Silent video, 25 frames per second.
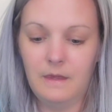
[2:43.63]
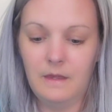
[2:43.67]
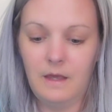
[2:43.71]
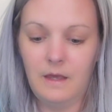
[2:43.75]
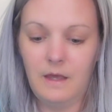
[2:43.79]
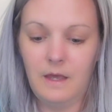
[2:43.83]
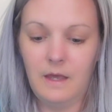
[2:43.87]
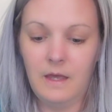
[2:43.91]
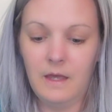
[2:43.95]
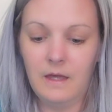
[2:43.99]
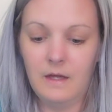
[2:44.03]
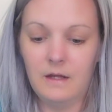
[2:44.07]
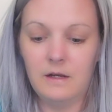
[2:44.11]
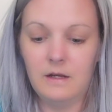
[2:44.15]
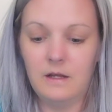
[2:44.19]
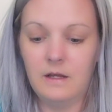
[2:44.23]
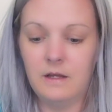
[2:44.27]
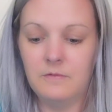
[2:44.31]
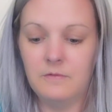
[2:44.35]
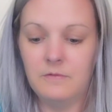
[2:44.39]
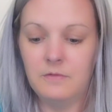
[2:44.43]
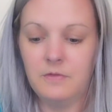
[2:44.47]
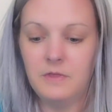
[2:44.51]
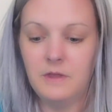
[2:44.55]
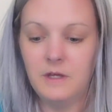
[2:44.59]
And
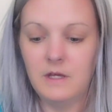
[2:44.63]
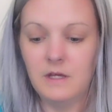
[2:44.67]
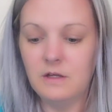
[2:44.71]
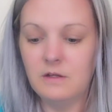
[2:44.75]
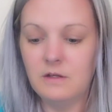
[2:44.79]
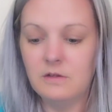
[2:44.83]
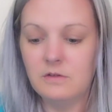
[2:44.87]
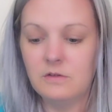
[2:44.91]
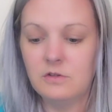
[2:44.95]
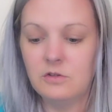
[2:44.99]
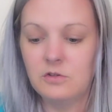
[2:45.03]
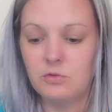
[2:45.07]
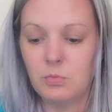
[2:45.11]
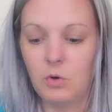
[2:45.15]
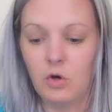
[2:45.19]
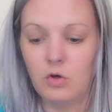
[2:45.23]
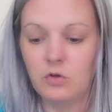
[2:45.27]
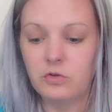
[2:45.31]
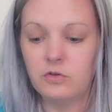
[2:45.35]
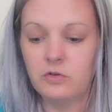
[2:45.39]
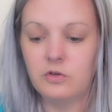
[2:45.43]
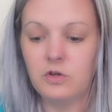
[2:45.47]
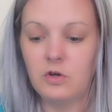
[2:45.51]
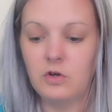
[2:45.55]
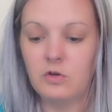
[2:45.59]
if these small
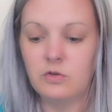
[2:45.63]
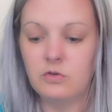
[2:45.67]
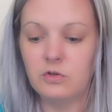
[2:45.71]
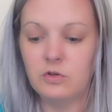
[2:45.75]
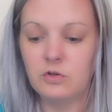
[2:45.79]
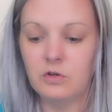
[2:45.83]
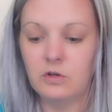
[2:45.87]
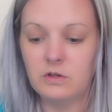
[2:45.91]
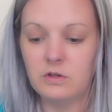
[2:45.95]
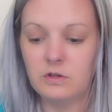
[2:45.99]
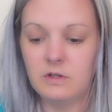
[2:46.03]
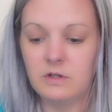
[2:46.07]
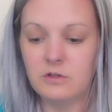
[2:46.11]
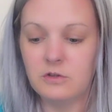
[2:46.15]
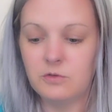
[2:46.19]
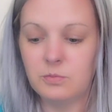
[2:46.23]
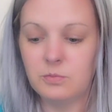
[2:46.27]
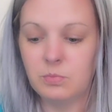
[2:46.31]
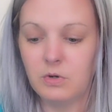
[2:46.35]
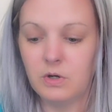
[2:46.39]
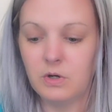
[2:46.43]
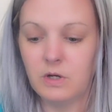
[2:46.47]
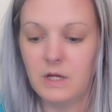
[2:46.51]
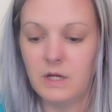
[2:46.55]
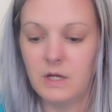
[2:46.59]
stones look this
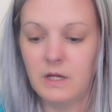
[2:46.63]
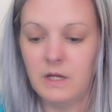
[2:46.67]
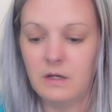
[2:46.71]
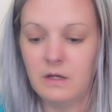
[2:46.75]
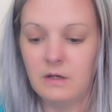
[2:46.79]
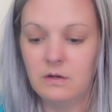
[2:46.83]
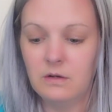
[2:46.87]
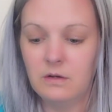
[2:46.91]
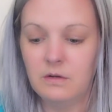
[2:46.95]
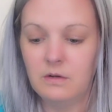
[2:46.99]
pretty,